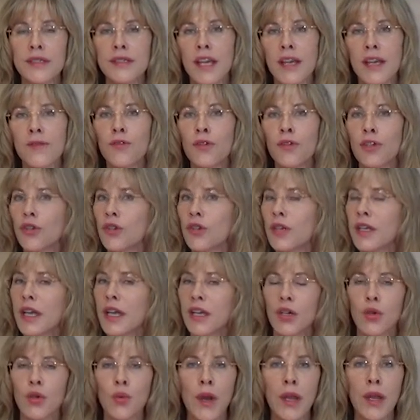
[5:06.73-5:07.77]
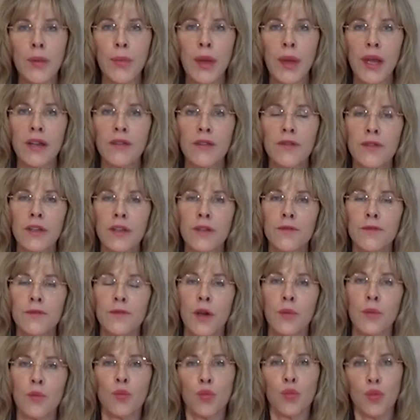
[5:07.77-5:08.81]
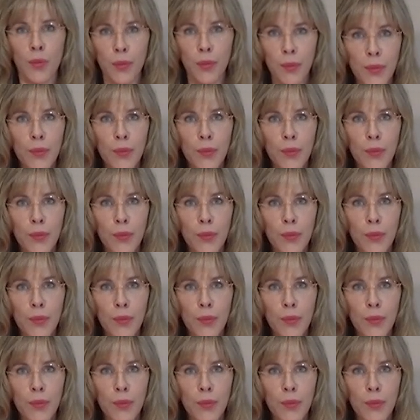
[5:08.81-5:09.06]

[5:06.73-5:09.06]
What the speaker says: safer and you can get great benefit from